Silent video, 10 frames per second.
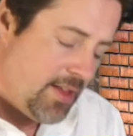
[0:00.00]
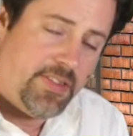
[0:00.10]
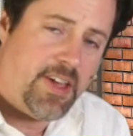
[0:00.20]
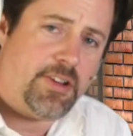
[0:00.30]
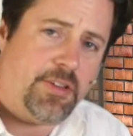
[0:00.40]

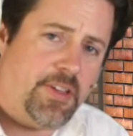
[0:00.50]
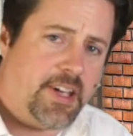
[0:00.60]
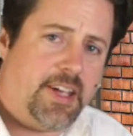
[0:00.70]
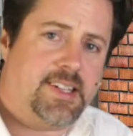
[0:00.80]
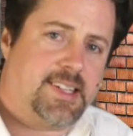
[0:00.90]
The other
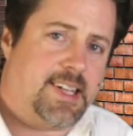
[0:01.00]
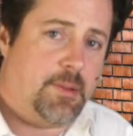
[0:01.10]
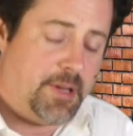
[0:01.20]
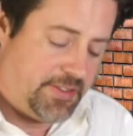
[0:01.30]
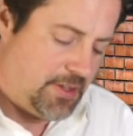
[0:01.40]
thing I can say
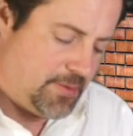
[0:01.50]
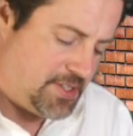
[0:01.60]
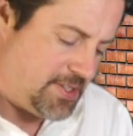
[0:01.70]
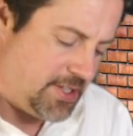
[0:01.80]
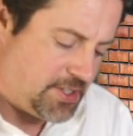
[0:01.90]
about them
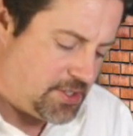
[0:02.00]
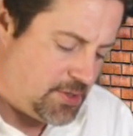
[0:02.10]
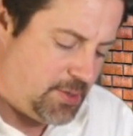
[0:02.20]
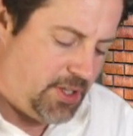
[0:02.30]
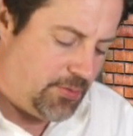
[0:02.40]
is they're
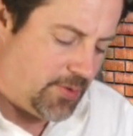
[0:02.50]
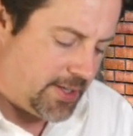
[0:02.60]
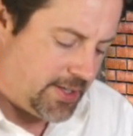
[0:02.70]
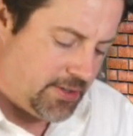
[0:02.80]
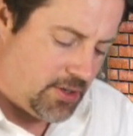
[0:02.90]
extremely
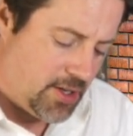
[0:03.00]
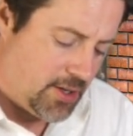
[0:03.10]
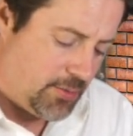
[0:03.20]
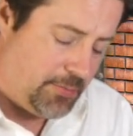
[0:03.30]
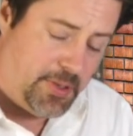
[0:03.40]
rugged.
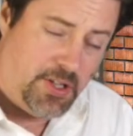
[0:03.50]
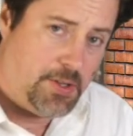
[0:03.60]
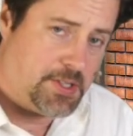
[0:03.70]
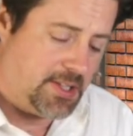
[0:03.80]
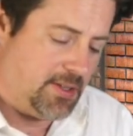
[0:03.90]
We've been
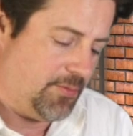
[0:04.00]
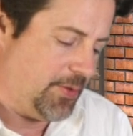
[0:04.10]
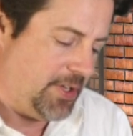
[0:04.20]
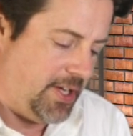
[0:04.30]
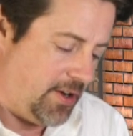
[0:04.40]
using them
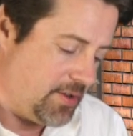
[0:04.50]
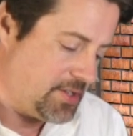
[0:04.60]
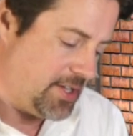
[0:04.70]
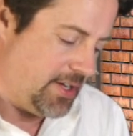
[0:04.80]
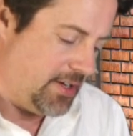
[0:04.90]
for
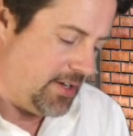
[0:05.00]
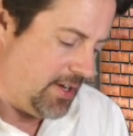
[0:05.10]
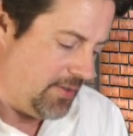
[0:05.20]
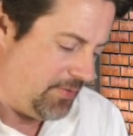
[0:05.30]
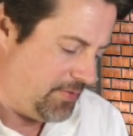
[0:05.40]
years, and
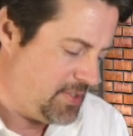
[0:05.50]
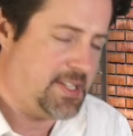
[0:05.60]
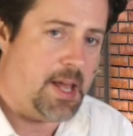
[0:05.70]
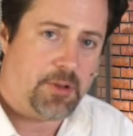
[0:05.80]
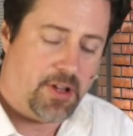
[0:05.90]
I've
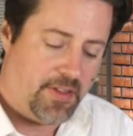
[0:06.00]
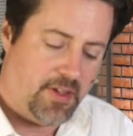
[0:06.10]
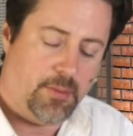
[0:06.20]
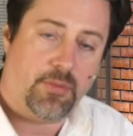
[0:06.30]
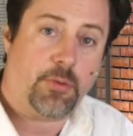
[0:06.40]
stepped on
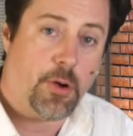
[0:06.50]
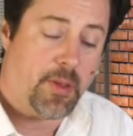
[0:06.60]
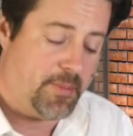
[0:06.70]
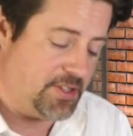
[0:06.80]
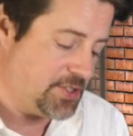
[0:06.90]
them,
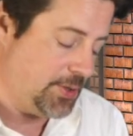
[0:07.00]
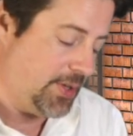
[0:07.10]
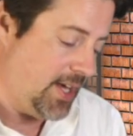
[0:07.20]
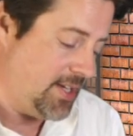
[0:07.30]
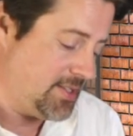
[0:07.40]
thrown them in
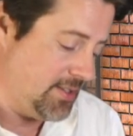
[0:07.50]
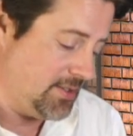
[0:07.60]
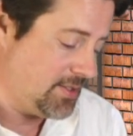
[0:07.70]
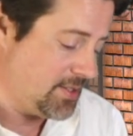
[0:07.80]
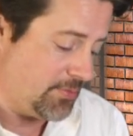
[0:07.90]

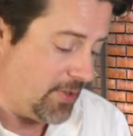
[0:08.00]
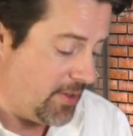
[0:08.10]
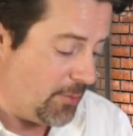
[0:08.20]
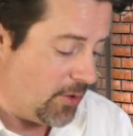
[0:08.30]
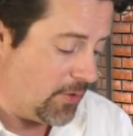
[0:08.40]
suitcases,
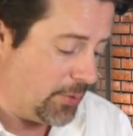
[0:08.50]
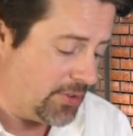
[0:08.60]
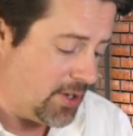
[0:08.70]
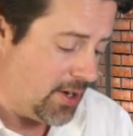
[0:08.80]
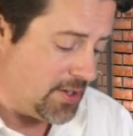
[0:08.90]
run them over
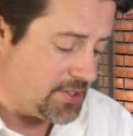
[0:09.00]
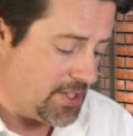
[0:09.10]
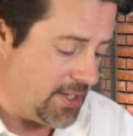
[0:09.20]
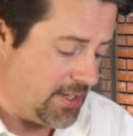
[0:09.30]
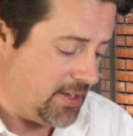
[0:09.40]
with
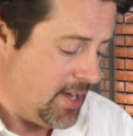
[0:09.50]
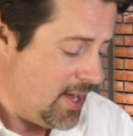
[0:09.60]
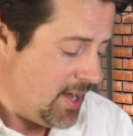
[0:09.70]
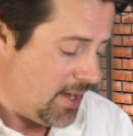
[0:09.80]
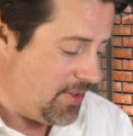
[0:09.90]
cars, and
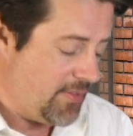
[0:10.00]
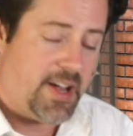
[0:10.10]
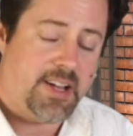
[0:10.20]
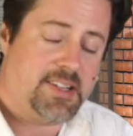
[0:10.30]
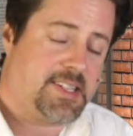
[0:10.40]
I've never
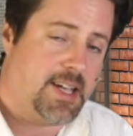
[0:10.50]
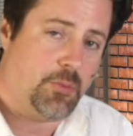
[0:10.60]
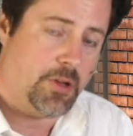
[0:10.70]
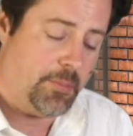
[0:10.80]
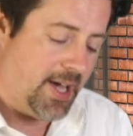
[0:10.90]
had to
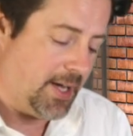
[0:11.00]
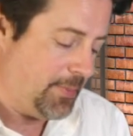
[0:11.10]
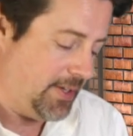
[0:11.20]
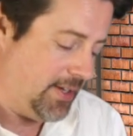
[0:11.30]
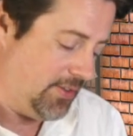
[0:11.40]
send one
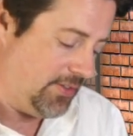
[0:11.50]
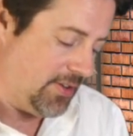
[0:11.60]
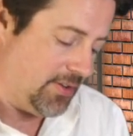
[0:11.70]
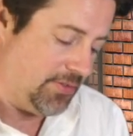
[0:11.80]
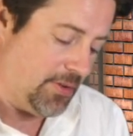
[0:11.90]
back because
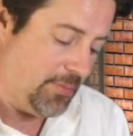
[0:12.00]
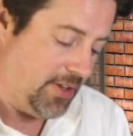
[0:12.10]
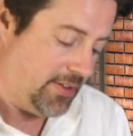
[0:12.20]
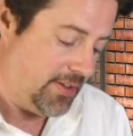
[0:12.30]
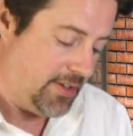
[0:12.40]
of
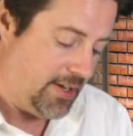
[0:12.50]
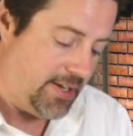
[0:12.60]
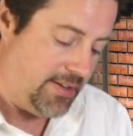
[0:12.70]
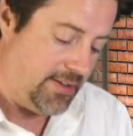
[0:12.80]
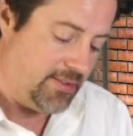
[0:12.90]
something that
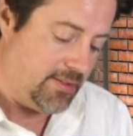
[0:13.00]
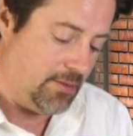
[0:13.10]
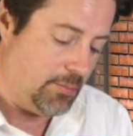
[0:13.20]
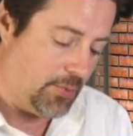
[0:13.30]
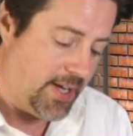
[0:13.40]
I did
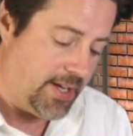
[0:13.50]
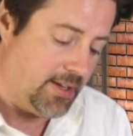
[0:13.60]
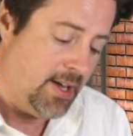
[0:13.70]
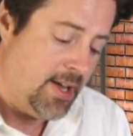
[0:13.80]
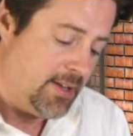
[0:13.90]
to break
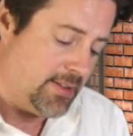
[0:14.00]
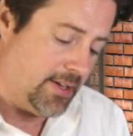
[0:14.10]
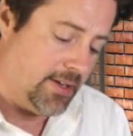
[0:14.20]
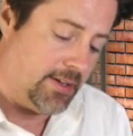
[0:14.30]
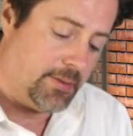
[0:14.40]
it.
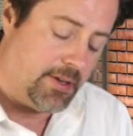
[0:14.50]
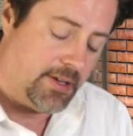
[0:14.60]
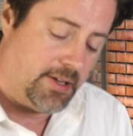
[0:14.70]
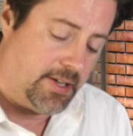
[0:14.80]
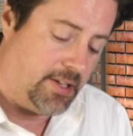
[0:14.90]

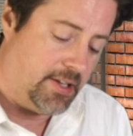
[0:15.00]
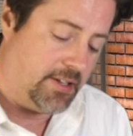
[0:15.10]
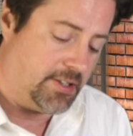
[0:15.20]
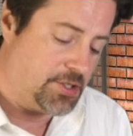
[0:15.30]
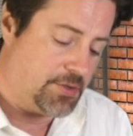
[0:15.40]
They're in an
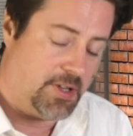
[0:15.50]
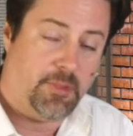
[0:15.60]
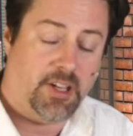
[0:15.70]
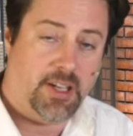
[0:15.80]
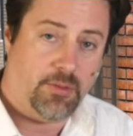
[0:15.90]

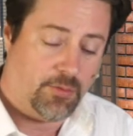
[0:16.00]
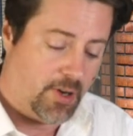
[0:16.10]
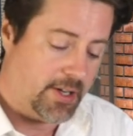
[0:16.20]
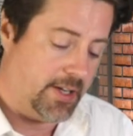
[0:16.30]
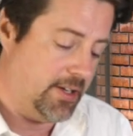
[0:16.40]
extremely
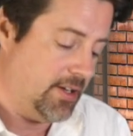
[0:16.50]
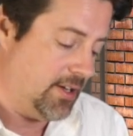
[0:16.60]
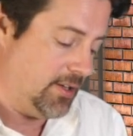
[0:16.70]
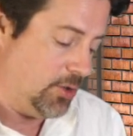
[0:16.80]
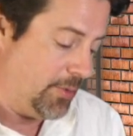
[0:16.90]
rugged
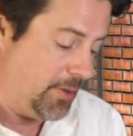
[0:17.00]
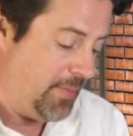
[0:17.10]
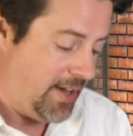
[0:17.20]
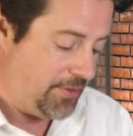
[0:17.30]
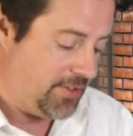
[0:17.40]

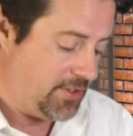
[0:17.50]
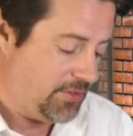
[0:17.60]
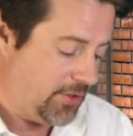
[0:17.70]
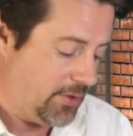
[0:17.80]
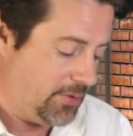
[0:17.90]
aluminum
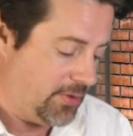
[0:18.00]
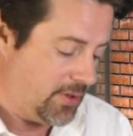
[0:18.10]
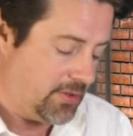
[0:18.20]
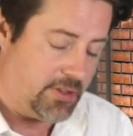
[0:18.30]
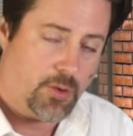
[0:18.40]
housing, so
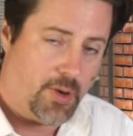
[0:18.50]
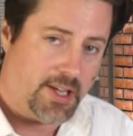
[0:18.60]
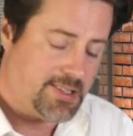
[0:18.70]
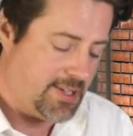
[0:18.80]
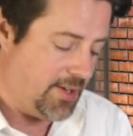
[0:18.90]
they're
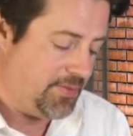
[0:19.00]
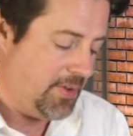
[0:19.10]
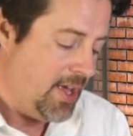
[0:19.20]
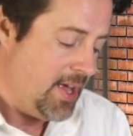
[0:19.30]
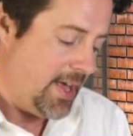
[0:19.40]
quite tough.
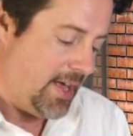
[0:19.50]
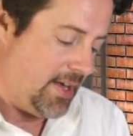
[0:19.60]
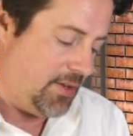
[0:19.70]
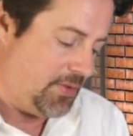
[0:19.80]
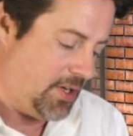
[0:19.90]

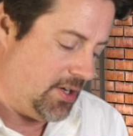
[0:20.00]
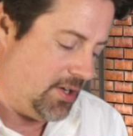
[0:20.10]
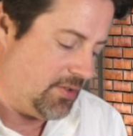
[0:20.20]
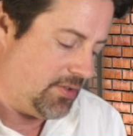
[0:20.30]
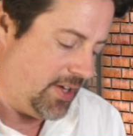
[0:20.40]
And if
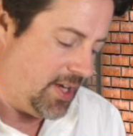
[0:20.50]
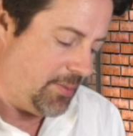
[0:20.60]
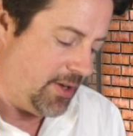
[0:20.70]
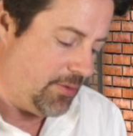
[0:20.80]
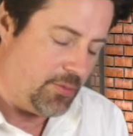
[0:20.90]
you're thinking
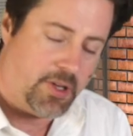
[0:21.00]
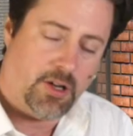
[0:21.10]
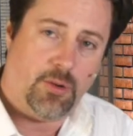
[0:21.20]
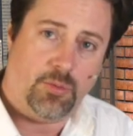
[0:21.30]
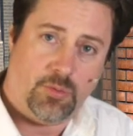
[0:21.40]
about,
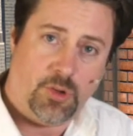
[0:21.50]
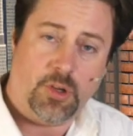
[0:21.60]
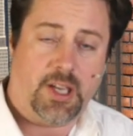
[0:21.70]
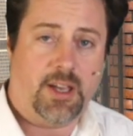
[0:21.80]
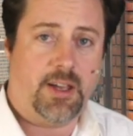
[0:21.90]

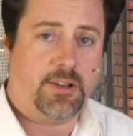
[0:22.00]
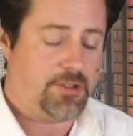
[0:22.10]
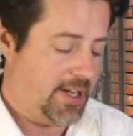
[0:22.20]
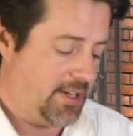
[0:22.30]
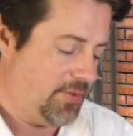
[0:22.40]
looking at
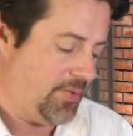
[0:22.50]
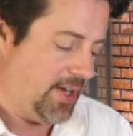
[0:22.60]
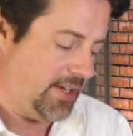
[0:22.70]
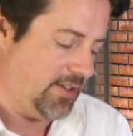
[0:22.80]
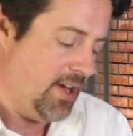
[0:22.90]
trying to
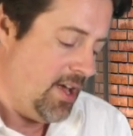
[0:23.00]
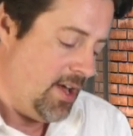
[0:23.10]
find